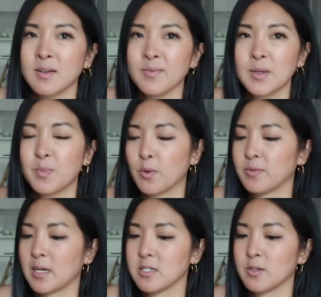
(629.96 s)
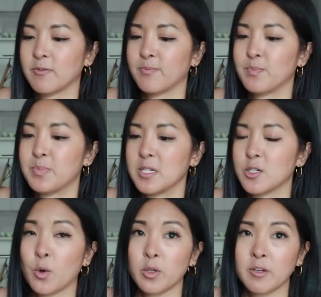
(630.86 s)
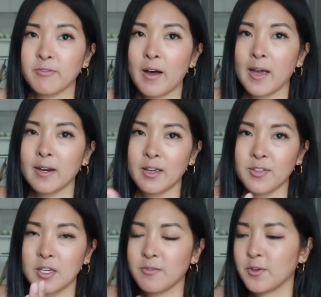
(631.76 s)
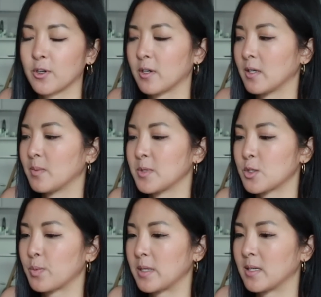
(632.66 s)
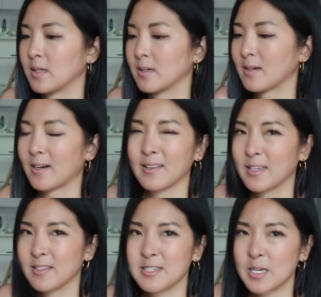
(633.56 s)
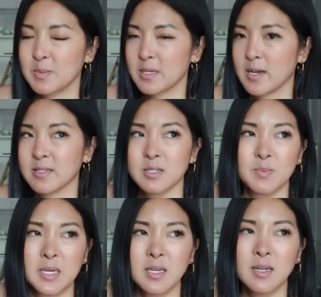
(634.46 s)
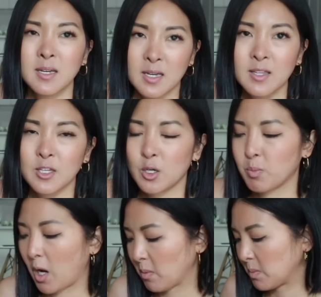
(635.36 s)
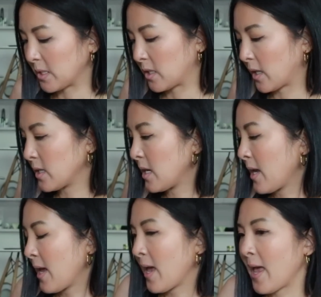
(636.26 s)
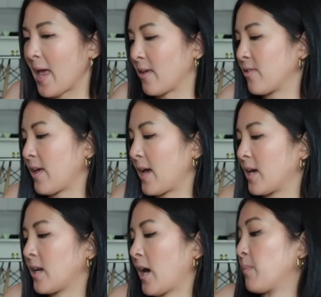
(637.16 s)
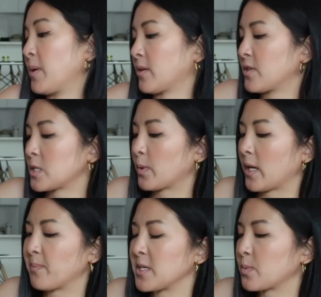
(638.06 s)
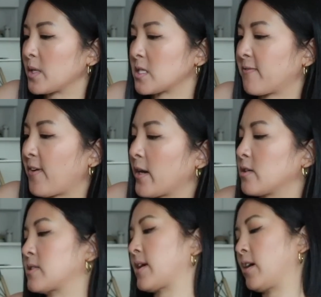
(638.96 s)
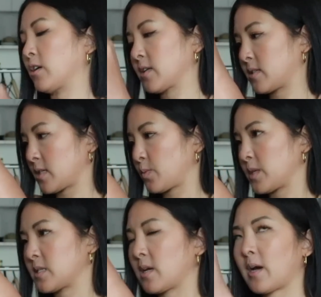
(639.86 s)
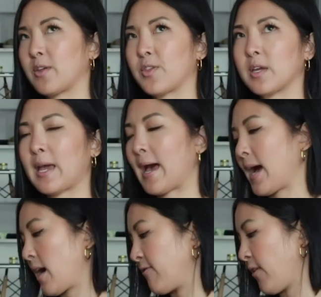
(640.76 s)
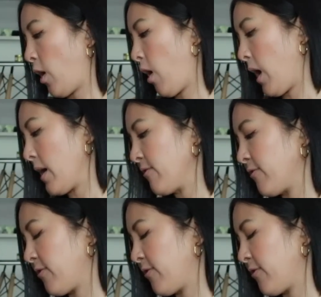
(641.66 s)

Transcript: They both tend to be totally fine. I think if you're in between kind of like the same size as me, then you're probably good. And then I picked this one up. This one is a final sale because this was, I think, half off.